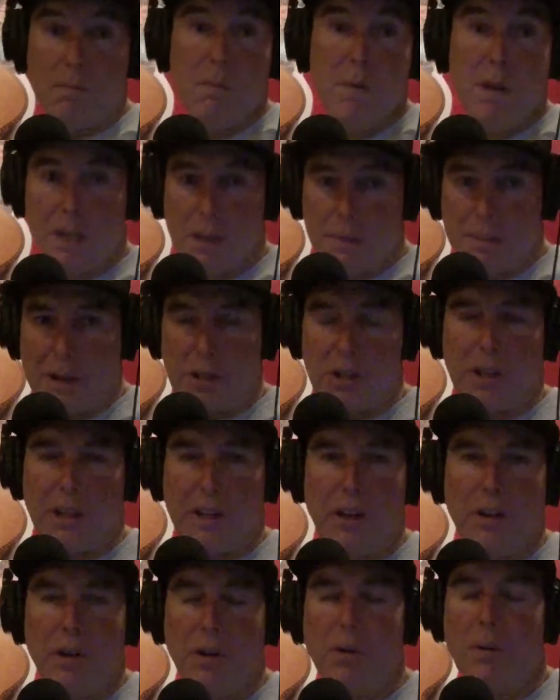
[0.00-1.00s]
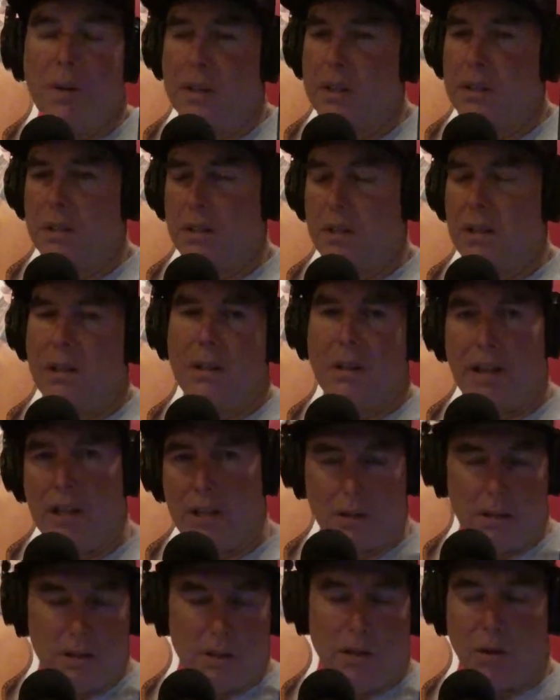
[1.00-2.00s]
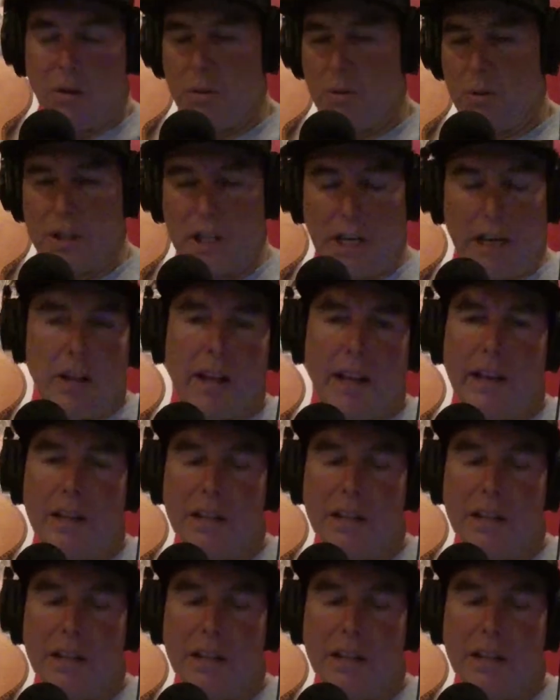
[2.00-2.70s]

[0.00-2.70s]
especially on the new ones, the whole taillight